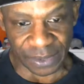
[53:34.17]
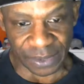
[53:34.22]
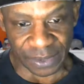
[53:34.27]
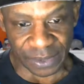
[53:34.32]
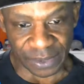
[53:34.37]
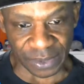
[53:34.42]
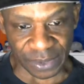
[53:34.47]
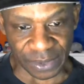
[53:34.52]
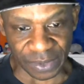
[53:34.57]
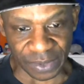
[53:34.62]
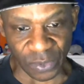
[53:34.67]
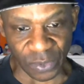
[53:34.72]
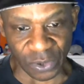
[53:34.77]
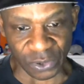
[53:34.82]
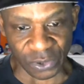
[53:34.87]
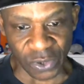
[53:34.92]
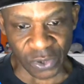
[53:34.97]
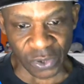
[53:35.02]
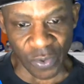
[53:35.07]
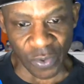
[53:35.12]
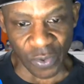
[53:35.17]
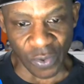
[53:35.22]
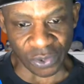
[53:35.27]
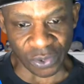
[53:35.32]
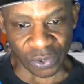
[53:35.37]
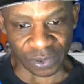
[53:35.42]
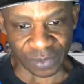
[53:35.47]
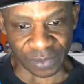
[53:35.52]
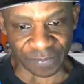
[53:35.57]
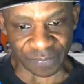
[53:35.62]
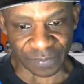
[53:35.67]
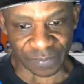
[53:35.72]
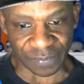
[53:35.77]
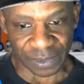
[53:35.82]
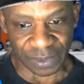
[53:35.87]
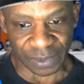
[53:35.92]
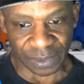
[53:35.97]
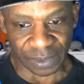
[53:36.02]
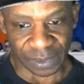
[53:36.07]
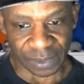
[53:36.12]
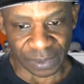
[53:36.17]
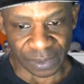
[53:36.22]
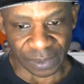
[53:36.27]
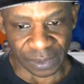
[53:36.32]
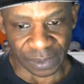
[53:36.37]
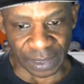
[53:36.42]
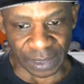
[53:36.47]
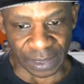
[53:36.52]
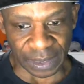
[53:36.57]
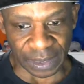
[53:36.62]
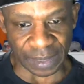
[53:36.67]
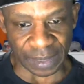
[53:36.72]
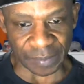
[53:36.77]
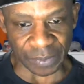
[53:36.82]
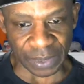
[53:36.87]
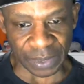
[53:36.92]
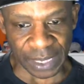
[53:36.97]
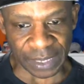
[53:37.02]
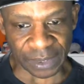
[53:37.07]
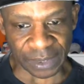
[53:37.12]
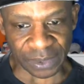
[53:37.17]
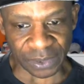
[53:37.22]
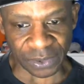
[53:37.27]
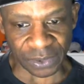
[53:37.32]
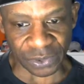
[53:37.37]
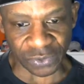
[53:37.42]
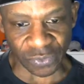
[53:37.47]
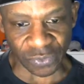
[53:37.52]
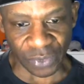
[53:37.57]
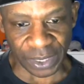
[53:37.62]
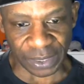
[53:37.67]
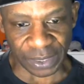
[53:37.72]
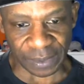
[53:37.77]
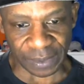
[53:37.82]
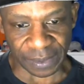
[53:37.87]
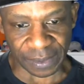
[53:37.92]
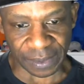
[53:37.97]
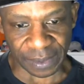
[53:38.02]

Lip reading: So in other words, Corey Joseph headed to Detroit